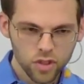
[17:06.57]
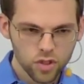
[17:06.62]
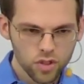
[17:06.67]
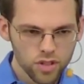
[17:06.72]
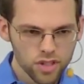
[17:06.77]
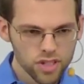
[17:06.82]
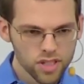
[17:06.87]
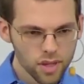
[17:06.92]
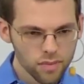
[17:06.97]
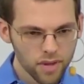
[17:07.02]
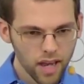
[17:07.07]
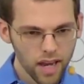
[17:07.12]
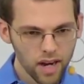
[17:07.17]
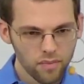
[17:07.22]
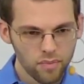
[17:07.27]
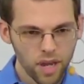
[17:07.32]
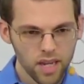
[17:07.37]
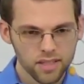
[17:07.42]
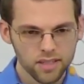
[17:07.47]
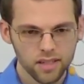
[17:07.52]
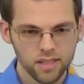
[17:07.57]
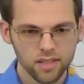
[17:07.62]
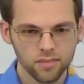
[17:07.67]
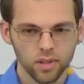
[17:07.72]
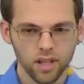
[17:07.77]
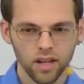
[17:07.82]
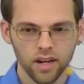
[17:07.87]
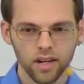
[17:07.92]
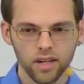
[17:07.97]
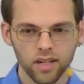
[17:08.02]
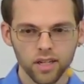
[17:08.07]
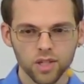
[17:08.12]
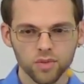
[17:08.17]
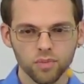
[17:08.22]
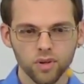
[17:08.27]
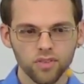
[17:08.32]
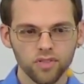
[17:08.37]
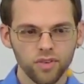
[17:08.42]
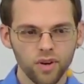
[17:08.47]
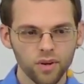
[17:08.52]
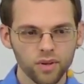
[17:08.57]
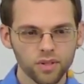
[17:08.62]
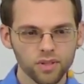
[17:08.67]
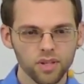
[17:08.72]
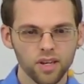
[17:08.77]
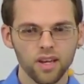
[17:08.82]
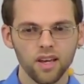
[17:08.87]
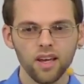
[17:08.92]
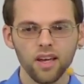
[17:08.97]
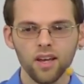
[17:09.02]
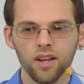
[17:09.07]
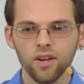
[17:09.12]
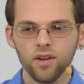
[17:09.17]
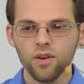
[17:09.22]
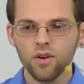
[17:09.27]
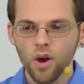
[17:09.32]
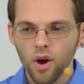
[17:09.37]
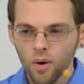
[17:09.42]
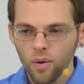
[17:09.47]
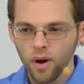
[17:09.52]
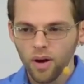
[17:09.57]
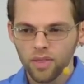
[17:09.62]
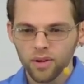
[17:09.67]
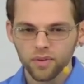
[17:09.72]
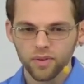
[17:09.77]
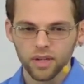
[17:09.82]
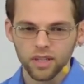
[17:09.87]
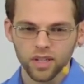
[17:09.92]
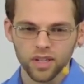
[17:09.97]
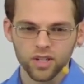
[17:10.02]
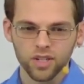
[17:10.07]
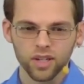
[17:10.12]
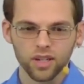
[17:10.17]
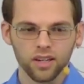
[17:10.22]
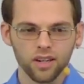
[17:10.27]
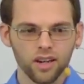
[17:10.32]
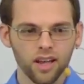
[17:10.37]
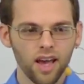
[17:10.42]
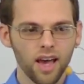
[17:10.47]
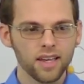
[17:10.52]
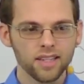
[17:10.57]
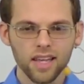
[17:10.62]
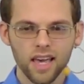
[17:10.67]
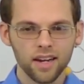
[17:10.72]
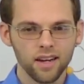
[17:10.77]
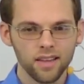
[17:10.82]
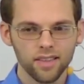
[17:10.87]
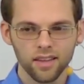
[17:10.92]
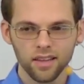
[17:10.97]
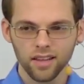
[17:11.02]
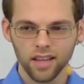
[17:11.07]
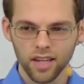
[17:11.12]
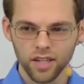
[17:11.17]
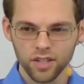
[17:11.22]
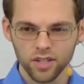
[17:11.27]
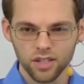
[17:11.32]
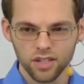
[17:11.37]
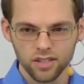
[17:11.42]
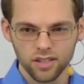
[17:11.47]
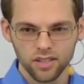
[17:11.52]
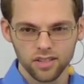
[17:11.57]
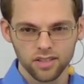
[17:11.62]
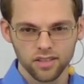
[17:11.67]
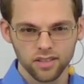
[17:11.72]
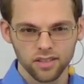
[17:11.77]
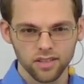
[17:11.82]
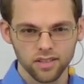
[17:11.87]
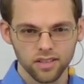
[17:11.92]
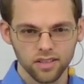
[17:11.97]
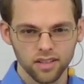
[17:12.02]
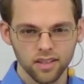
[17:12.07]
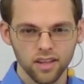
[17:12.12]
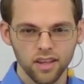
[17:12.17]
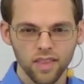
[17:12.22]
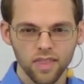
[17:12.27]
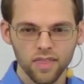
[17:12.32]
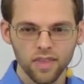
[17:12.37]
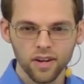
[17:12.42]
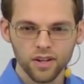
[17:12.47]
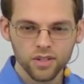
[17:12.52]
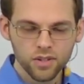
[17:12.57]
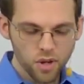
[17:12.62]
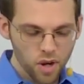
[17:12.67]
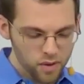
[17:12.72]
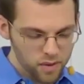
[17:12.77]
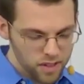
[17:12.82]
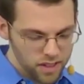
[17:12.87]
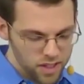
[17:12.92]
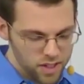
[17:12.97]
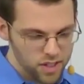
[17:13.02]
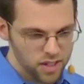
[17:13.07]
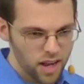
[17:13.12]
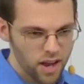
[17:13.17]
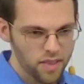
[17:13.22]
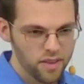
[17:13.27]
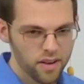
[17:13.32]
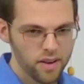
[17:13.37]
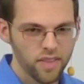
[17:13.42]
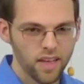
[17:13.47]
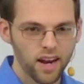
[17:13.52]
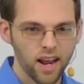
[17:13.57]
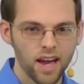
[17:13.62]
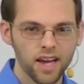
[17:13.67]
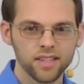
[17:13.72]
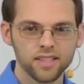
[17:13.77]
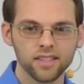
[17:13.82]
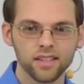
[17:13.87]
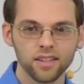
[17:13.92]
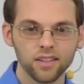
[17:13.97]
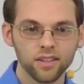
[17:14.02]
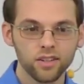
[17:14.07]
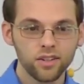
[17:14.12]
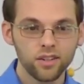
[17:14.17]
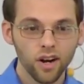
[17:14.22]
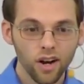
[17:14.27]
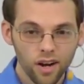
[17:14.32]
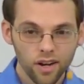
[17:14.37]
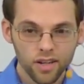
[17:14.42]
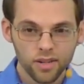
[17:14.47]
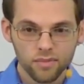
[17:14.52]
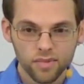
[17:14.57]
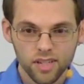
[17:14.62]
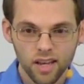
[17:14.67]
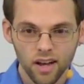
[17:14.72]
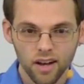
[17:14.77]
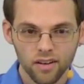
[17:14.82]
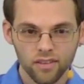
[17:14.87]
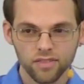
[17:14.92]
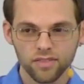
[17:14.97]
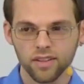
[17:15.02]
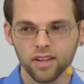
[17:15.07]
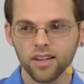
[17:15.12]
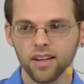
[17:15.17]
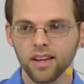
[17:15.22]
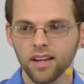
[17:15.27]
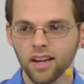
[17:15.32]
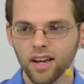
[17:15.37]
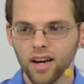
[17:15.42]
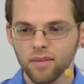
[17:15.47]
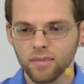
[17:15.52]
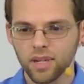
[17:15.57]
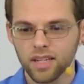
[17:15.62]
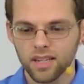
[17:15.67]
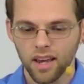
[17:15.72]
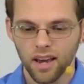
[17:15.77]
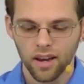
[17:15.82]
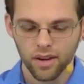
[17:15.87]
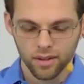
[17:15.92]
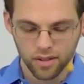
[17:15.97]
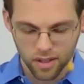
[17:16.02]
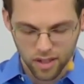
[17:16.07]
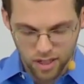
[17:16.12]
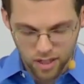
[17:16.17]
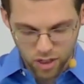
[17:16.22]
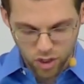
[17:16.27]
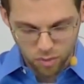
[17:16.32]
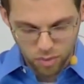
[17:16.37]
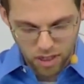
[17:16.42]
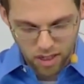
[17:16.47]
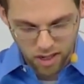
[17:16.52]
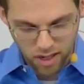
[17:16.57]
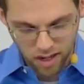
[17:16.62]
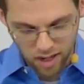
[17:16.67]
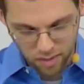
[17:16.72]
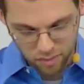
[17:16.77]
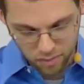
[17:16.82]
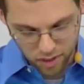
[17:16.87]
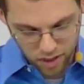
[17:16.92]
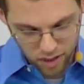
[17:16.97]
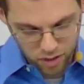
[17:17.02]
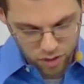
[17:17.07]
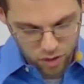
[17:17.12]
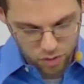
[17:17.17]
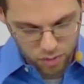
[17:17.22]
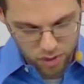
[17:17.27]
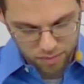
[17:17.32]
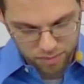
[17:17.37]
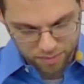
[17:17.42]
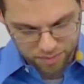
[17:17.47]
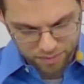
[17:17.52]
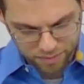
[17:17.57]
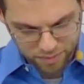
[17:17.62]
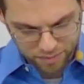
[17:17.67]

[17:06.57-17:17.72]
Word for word: So there's some kind of basic similarities. But folks, no other religion has anything like Jesus. There's no religion out there that has God Himself coming down to become a human.